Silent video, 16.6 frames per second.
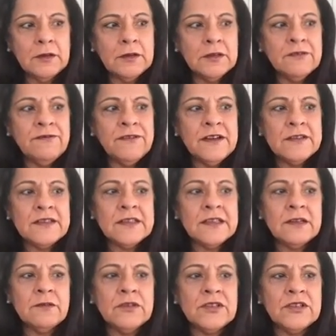the first
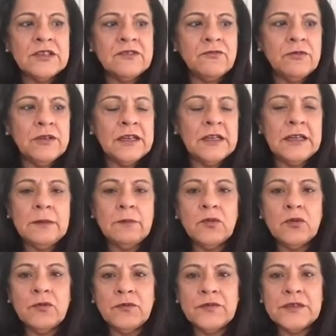thing which has really
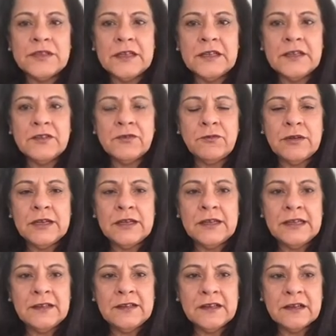moved is
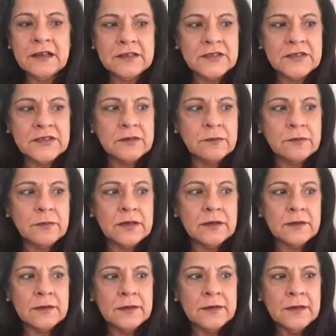really the
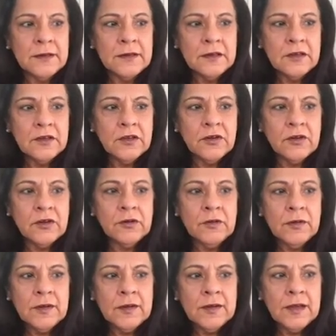customer, you
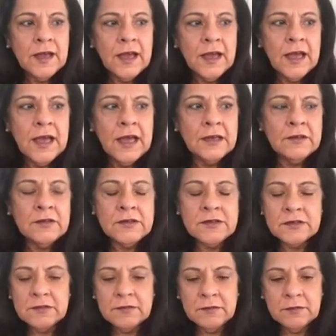know,
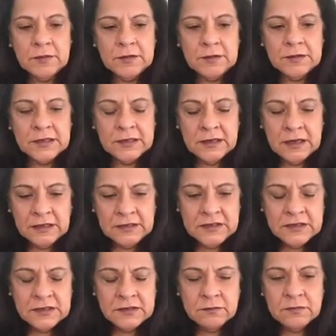and the
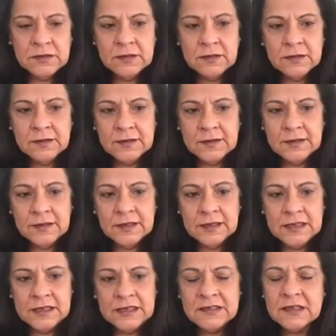customer
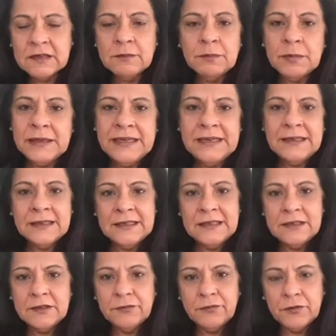is
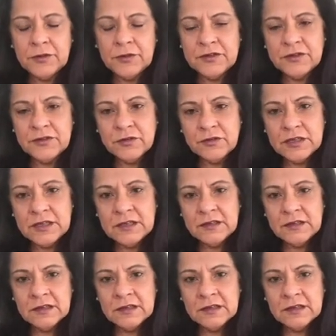completely different today.